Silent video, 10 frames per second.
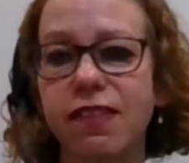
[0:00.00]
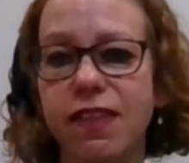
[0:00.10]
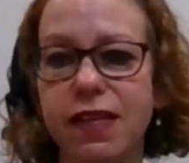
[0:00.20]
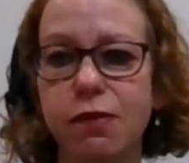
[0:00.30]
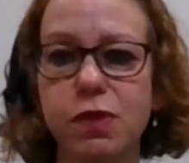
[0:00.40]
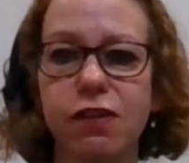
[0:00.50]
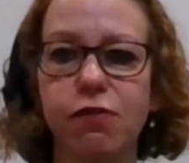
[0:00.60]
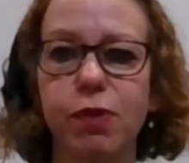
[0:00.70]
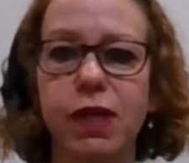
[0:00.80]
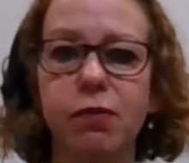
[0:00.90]
themes that
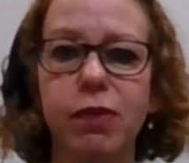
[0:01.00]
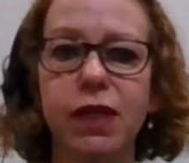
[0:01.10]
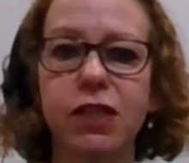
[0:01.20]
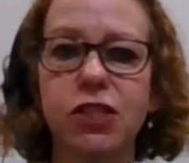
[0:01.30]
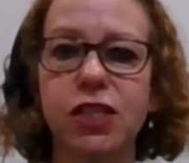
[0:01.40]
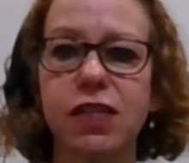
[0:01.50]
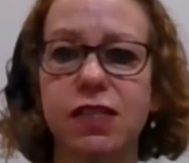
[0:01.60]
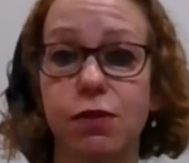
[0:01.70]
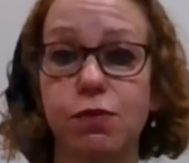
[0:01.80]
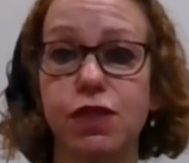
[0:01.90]
have been emerging in
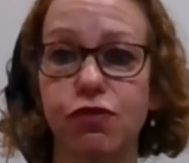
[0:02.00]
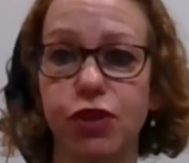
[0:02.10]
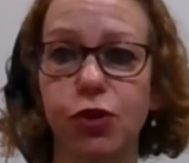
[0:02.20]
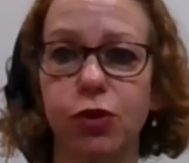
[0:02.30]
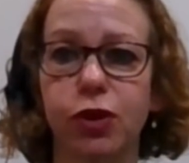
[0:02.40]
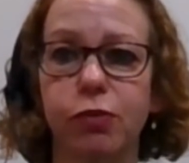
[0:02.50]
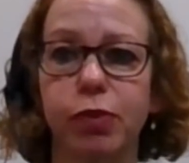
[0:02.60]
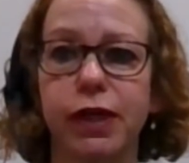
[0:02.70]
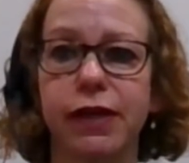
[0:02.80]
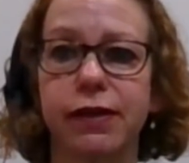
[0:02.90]
terms of
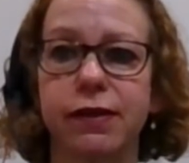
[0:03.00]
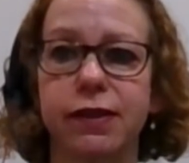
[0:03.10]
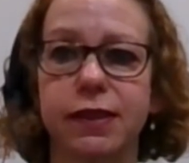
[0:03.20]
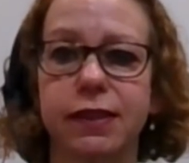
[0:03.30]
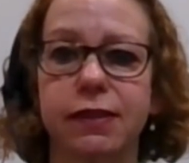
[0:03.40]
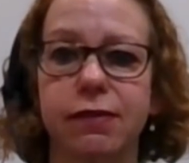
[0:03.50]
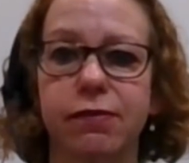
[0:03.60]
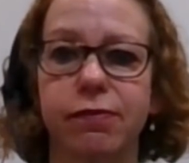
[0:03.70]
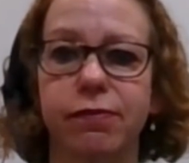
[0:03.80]
non-compliance?